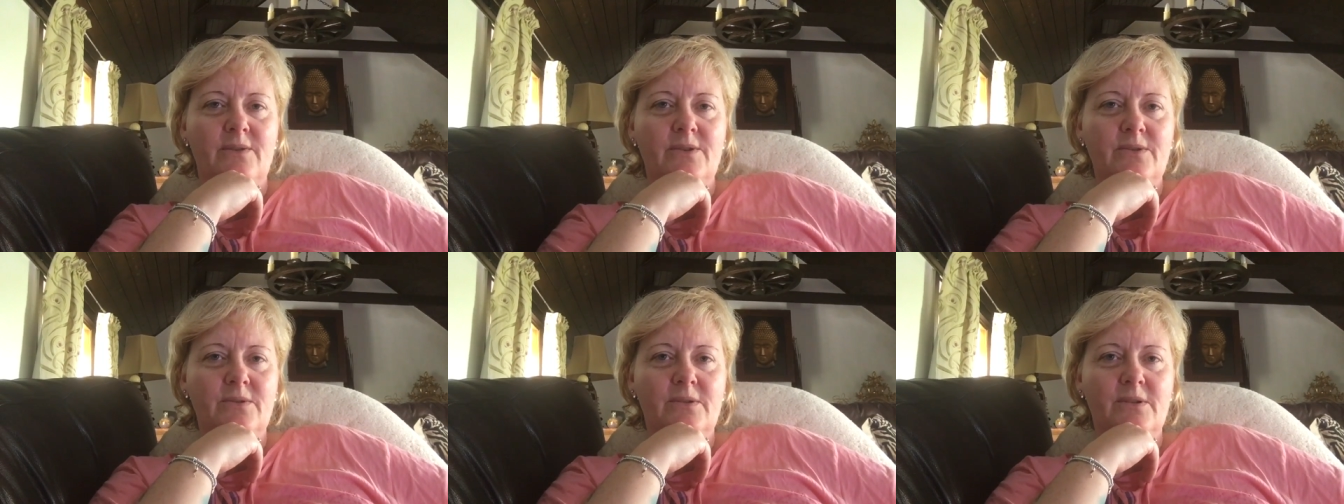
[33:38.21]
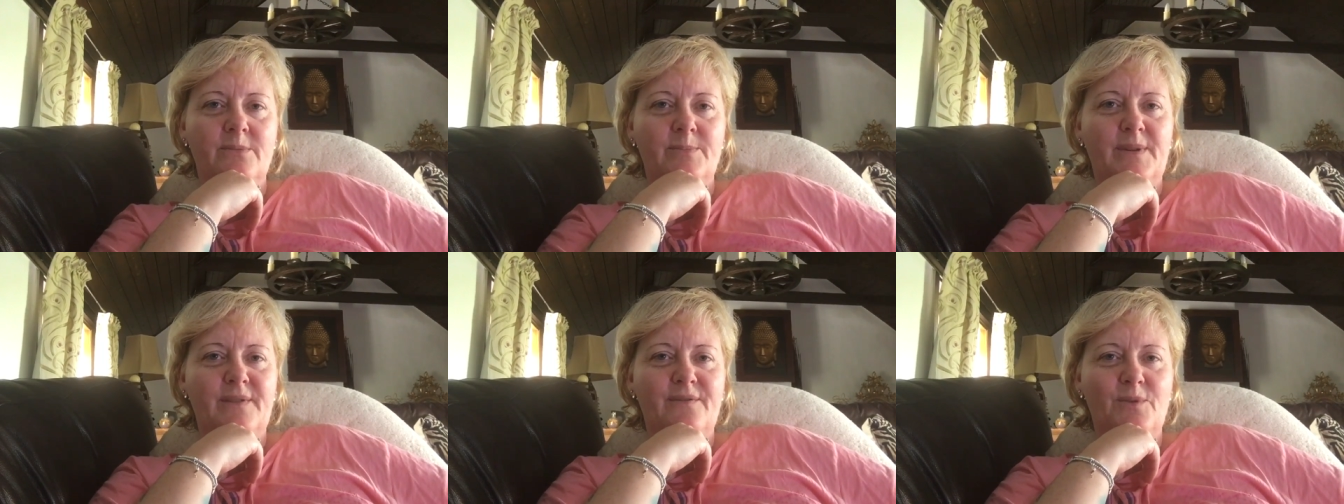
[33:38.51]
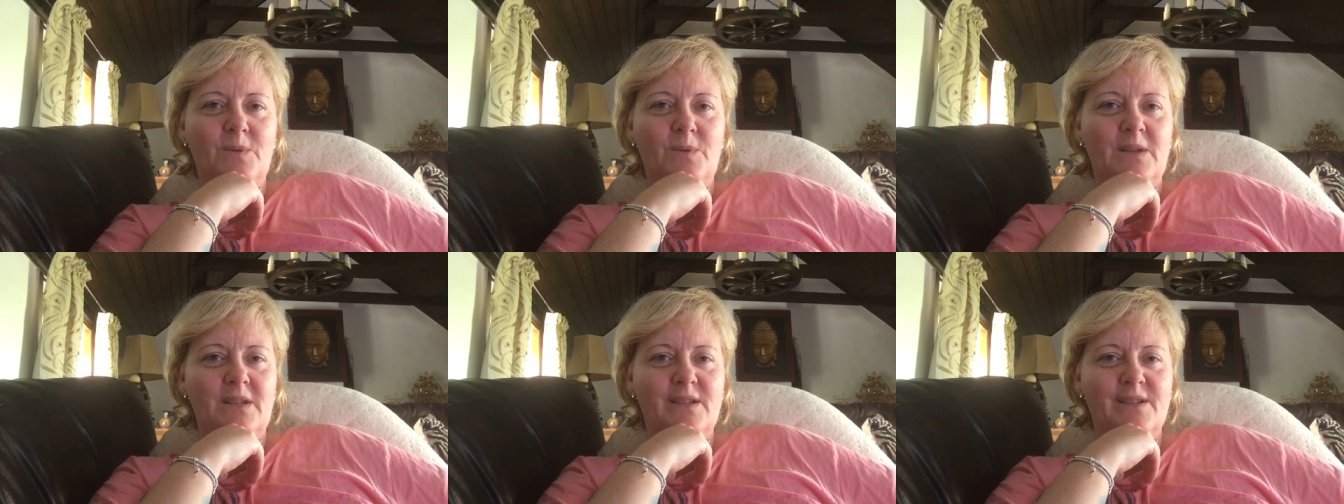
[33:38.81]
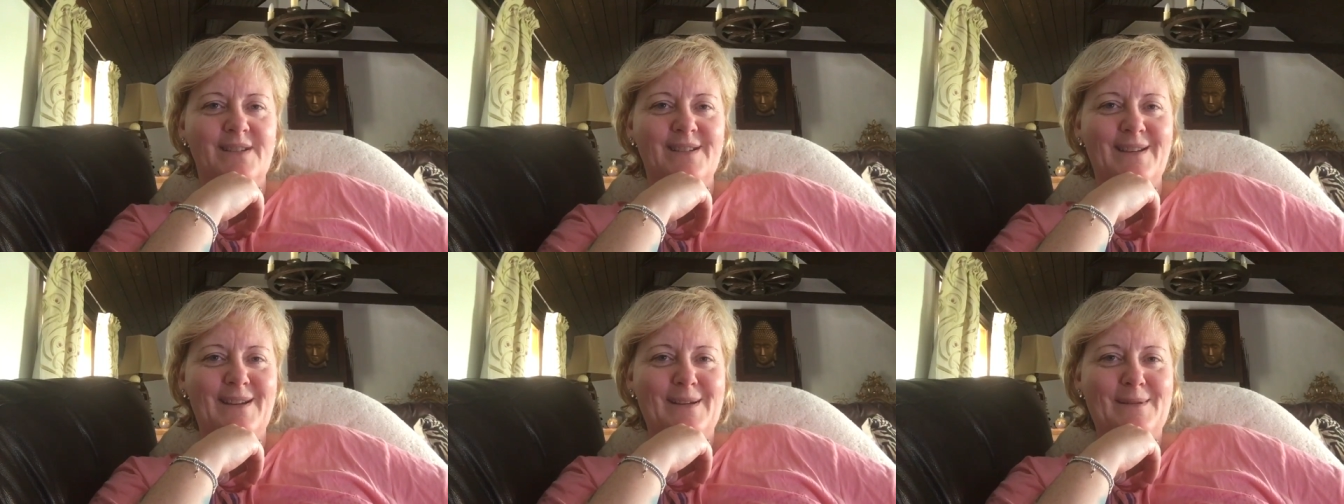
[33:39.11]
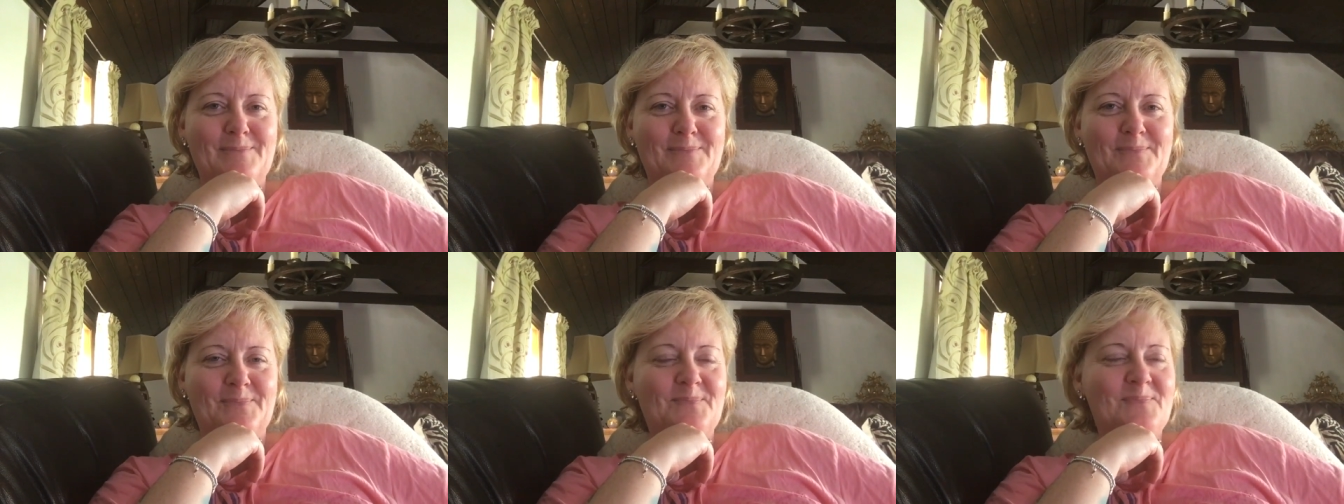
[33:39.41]
and you're going to be falling
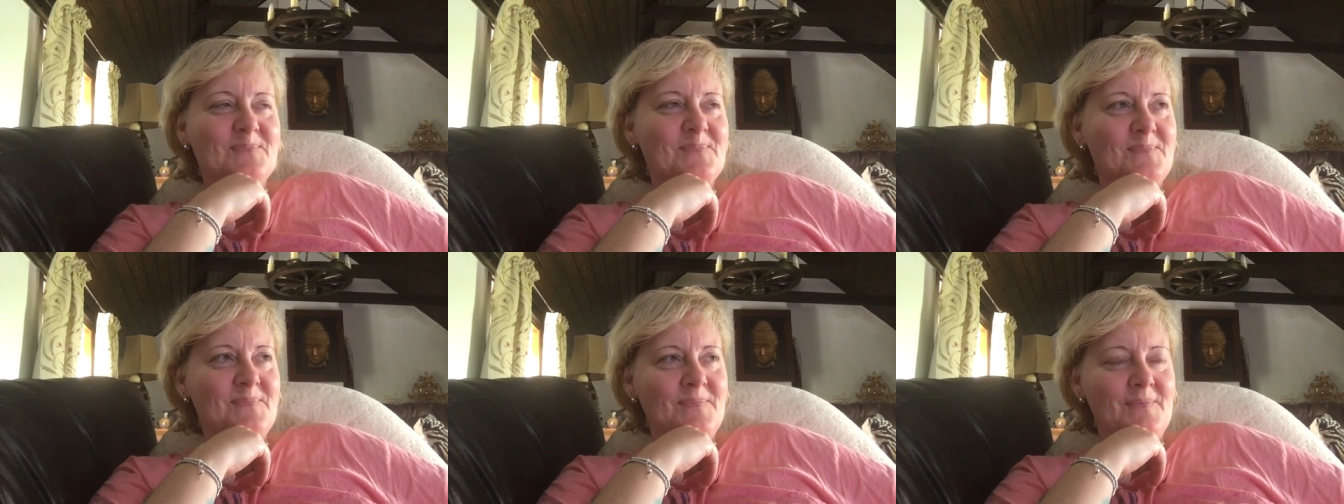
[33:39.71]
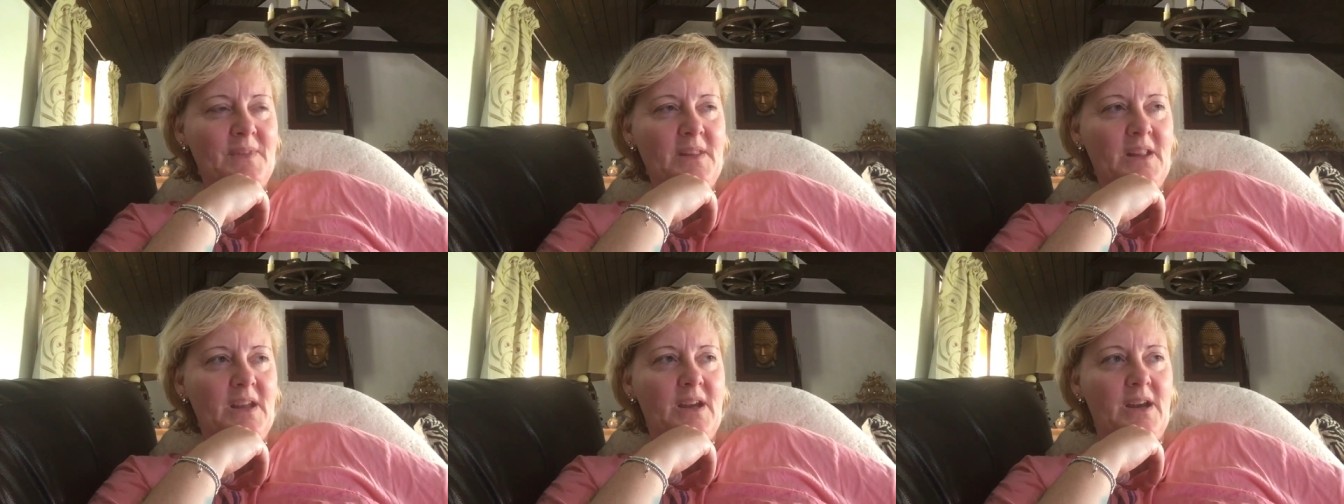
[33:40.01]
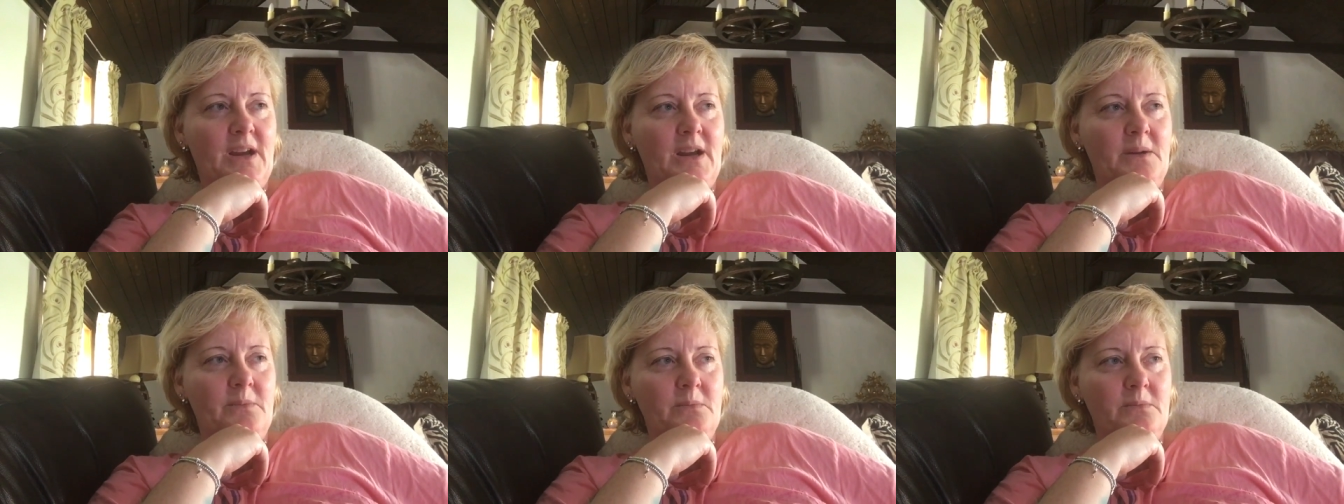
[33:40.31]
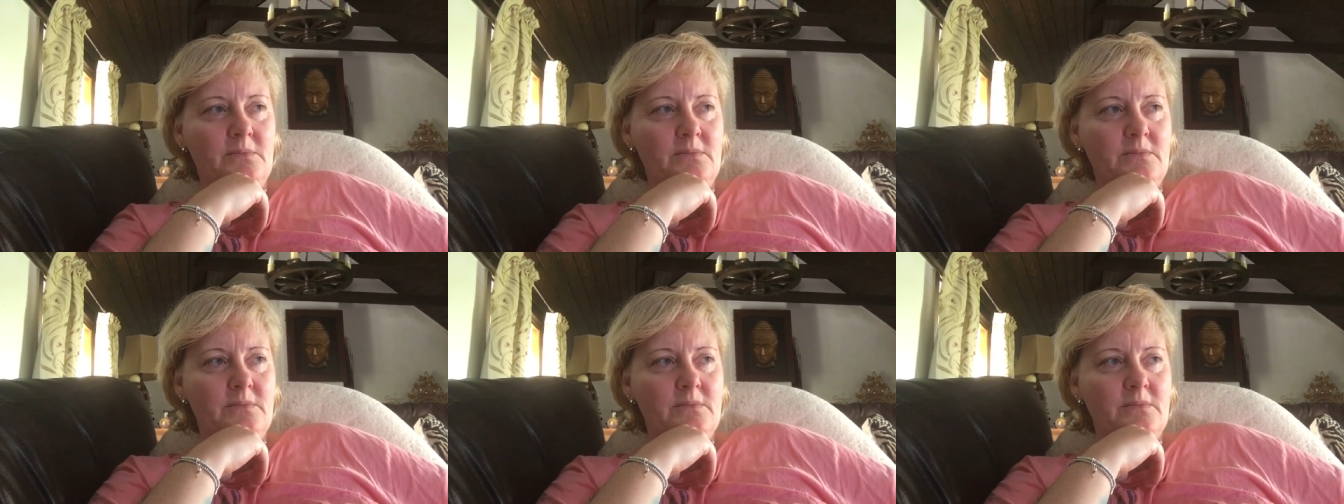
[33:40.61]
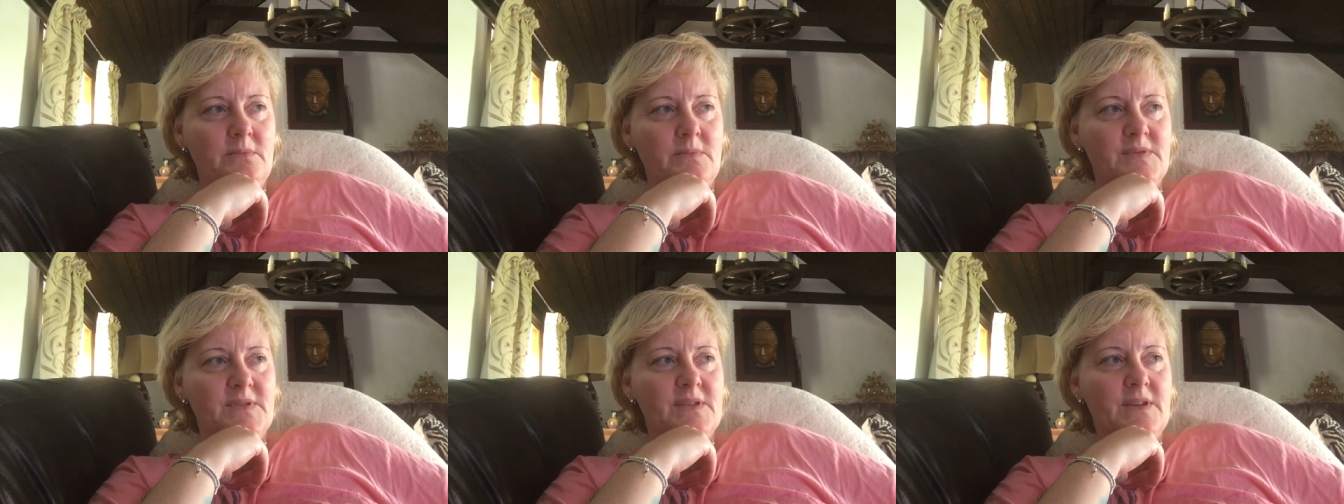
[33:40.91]
asleep.
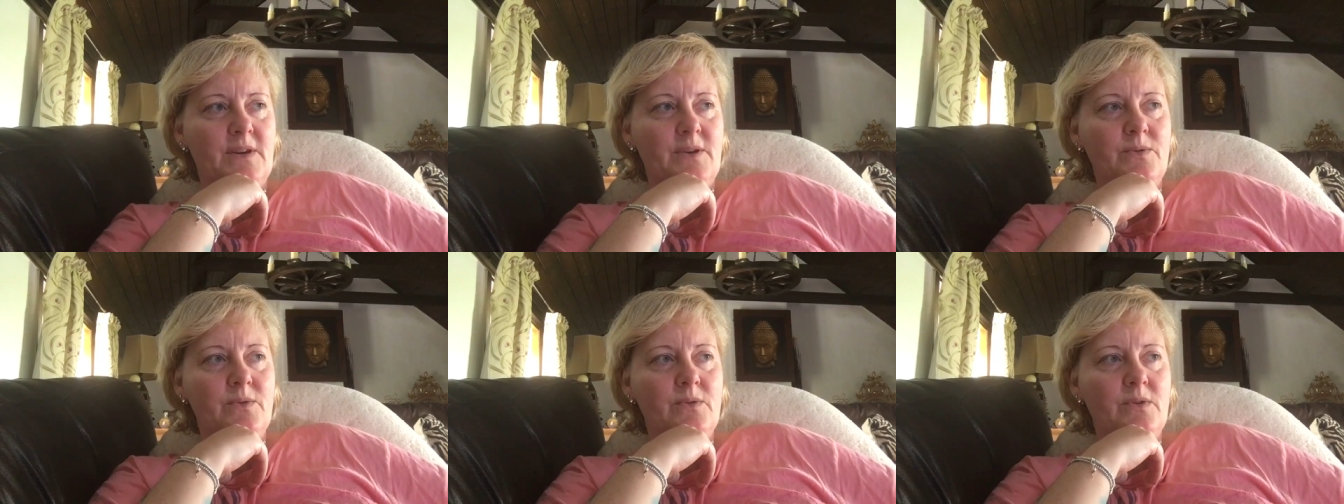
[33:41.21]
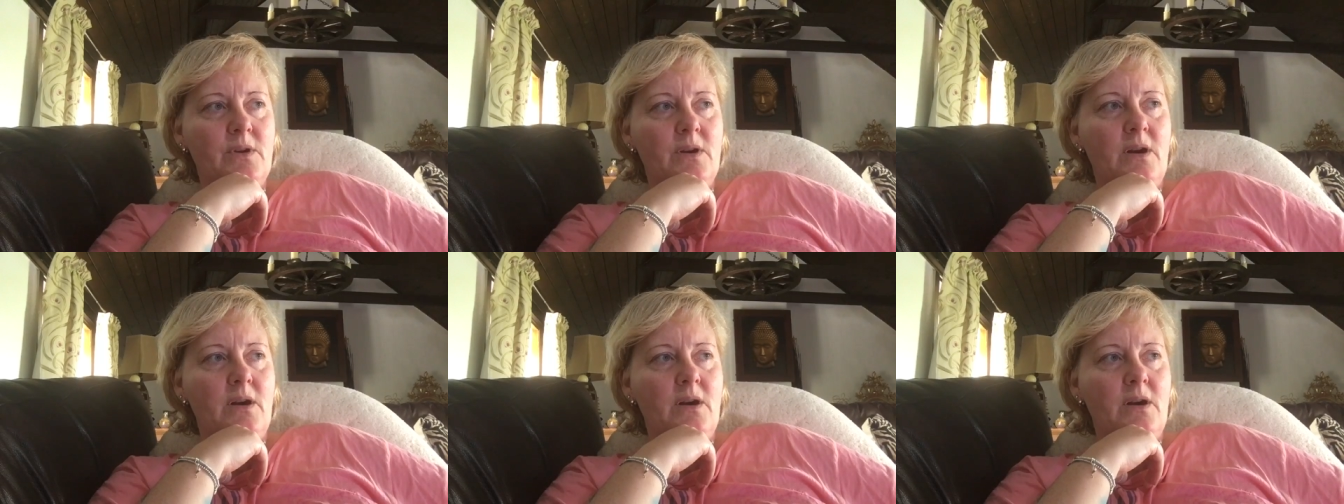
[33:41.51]
So